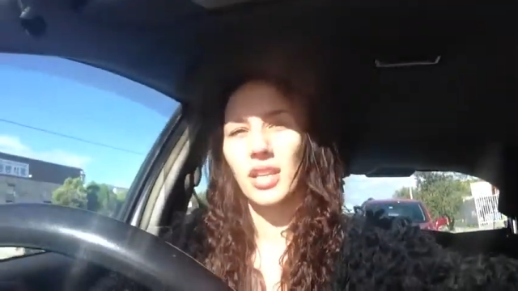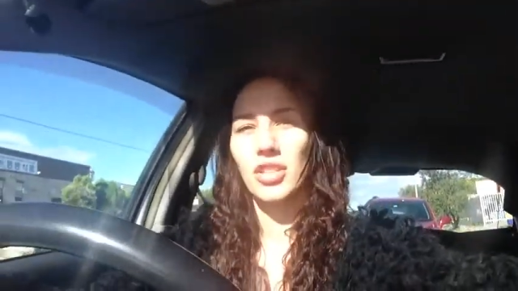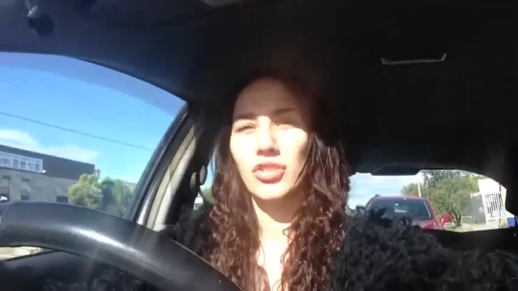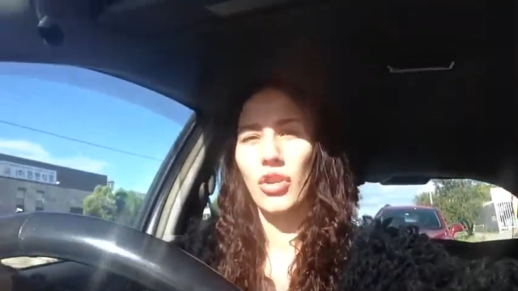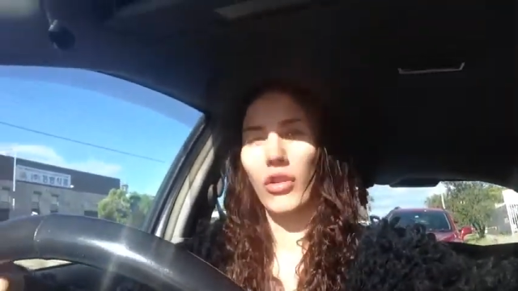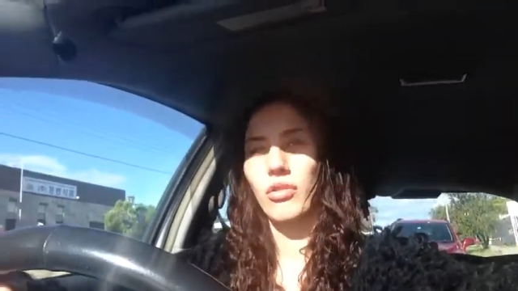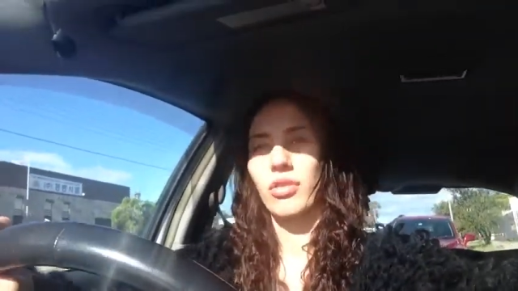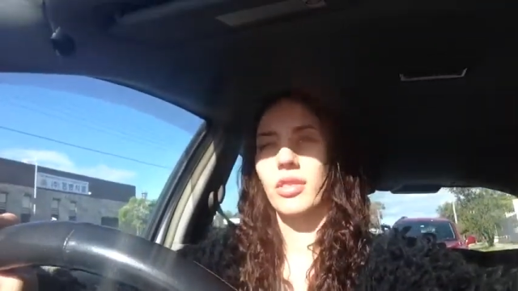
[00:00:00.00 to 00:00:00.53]
I
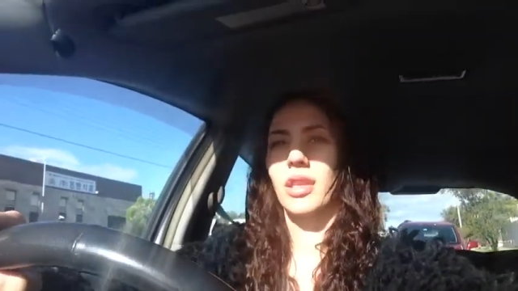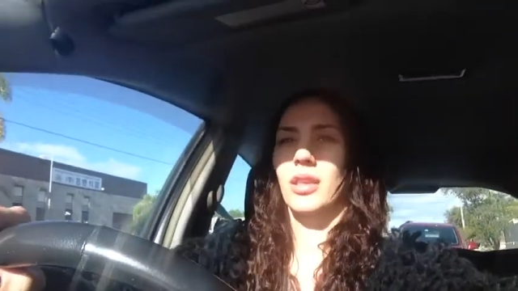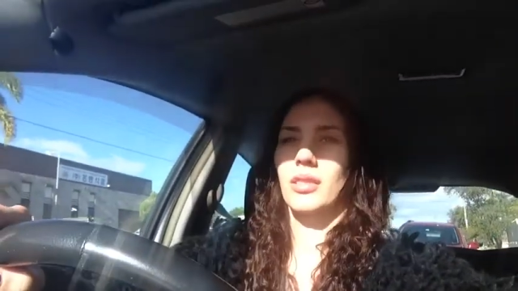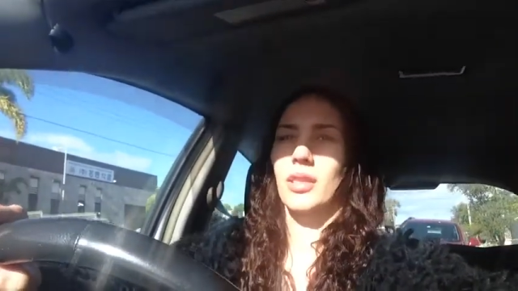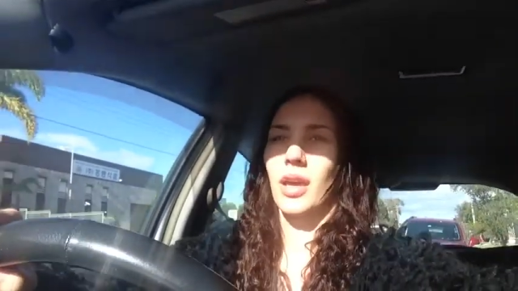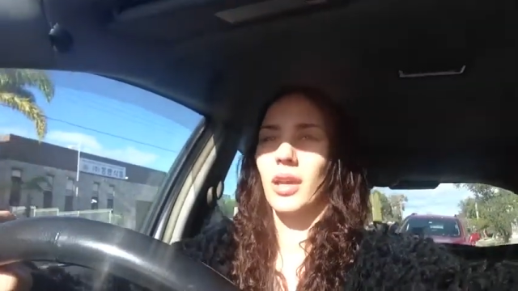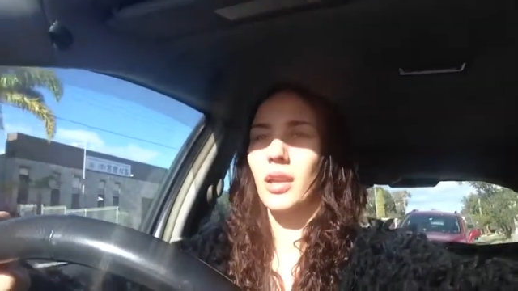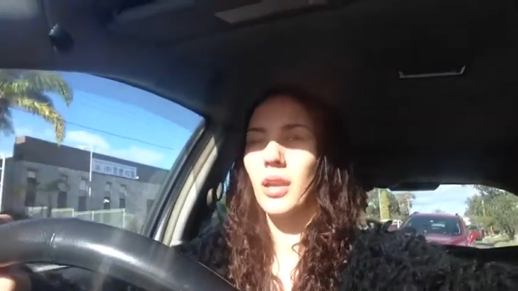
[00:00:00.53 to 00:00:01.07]
don't
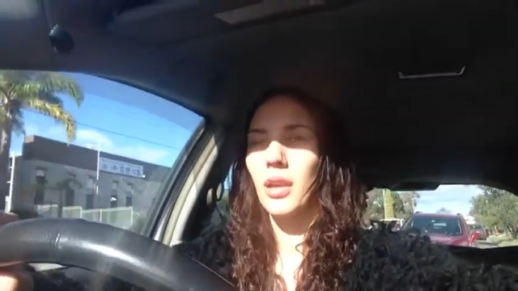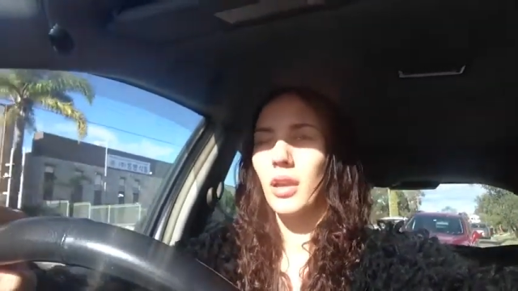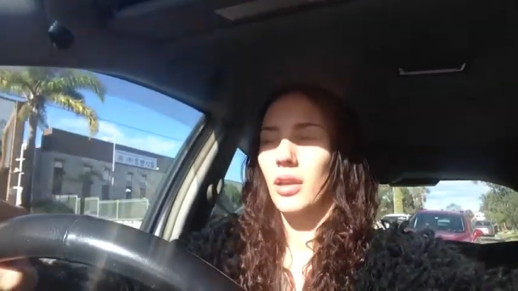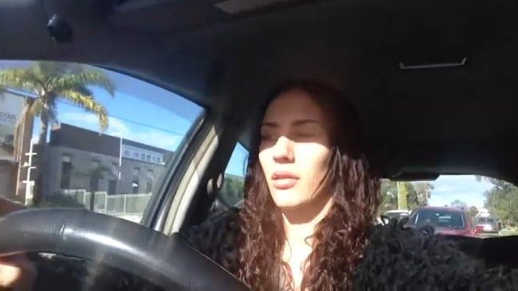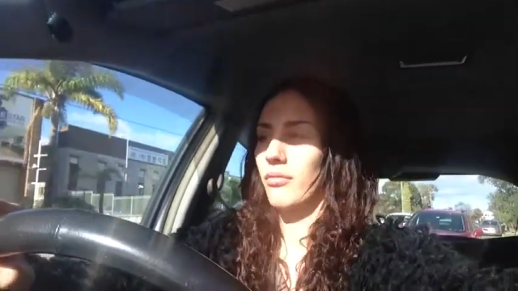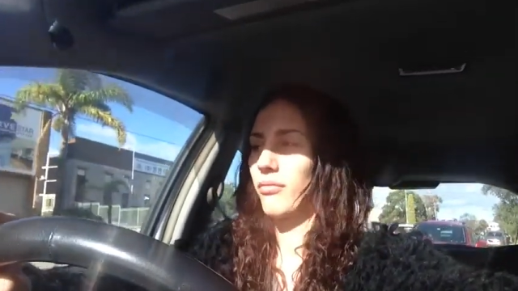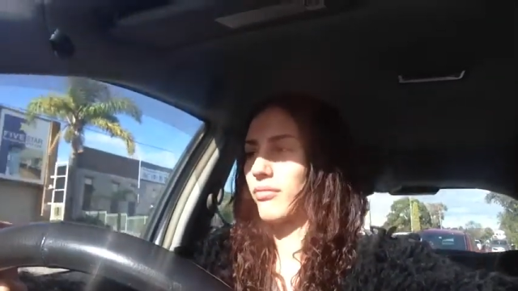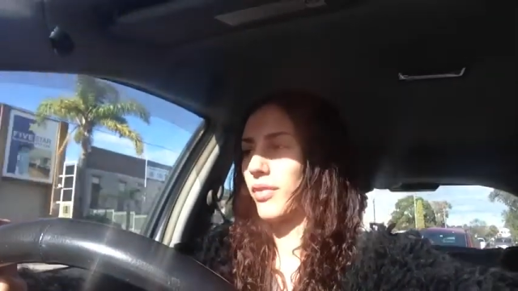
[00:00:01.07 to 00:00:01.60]
think that
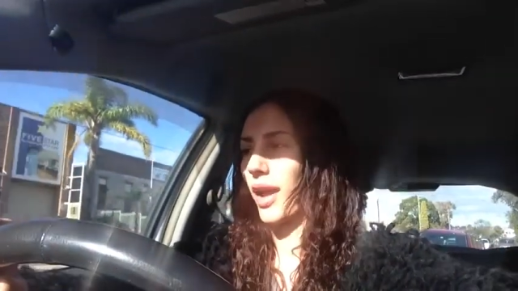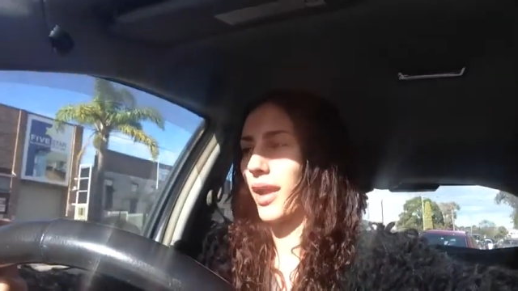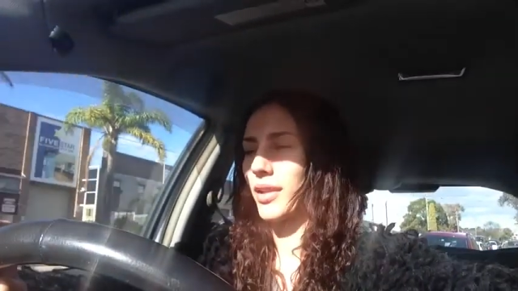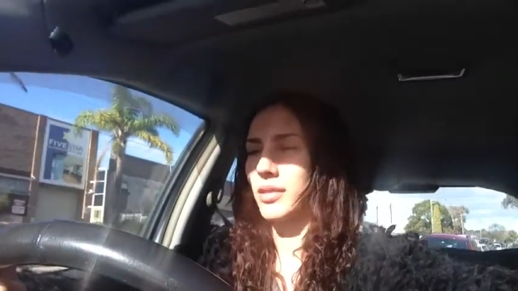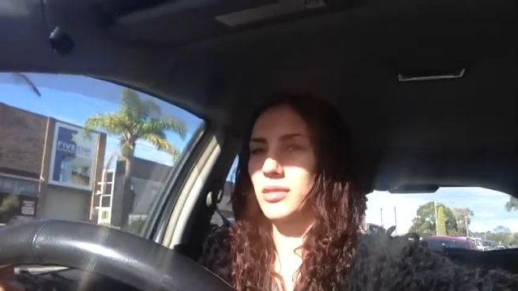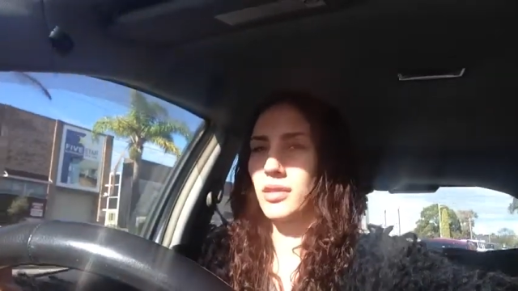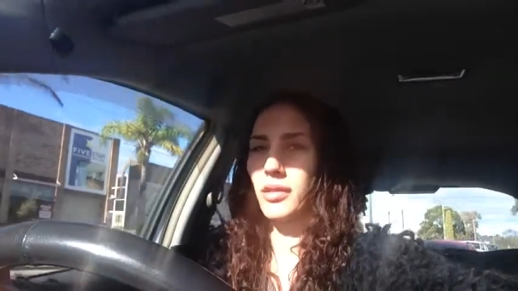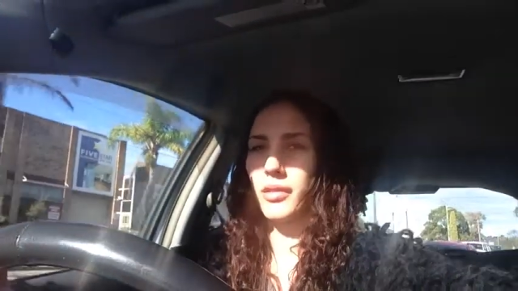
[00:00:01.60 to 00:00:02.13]

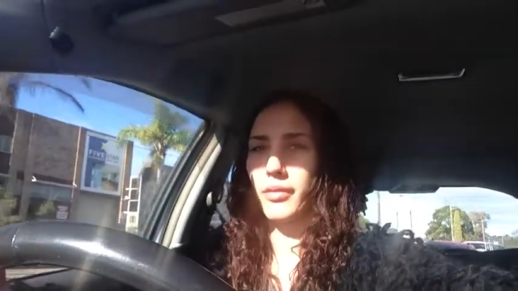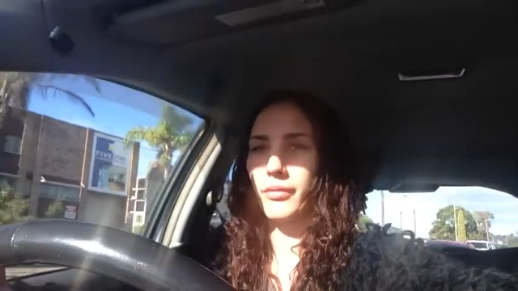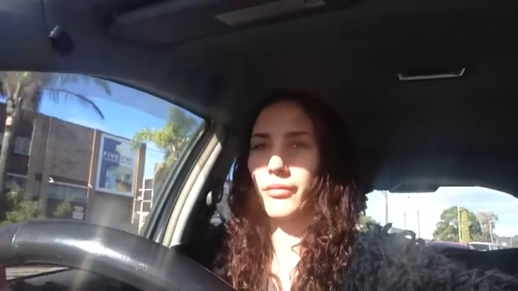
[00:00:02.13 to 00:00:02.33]
is a